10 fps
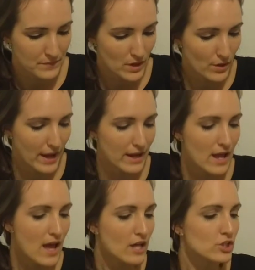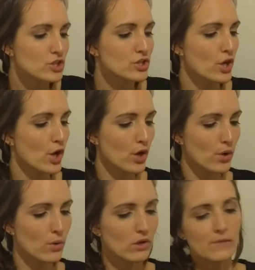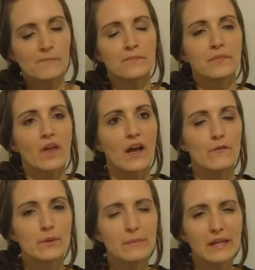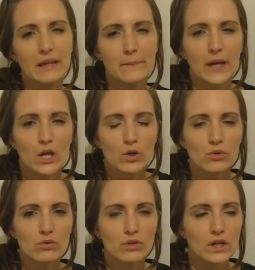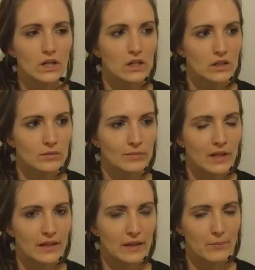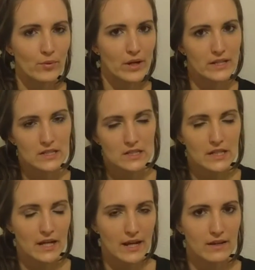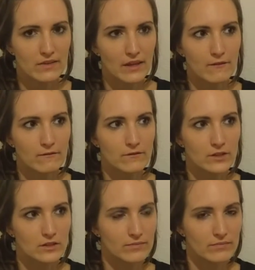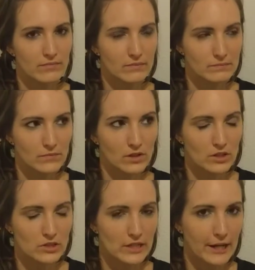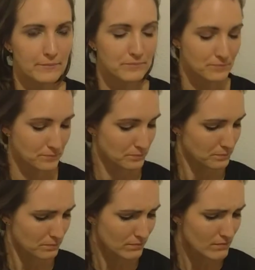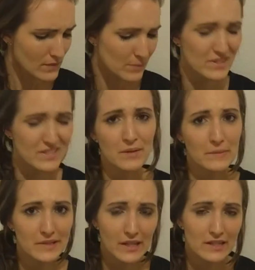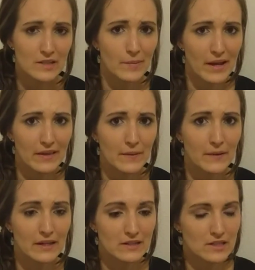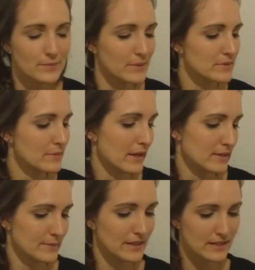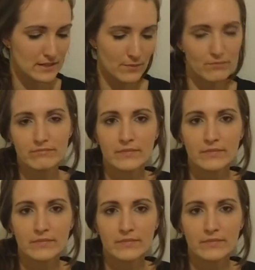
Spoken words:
Okay, so I've been making my own like breads and that kind of thing for a long time, but sometimes I like to buy them, and sometimes my husband likes them,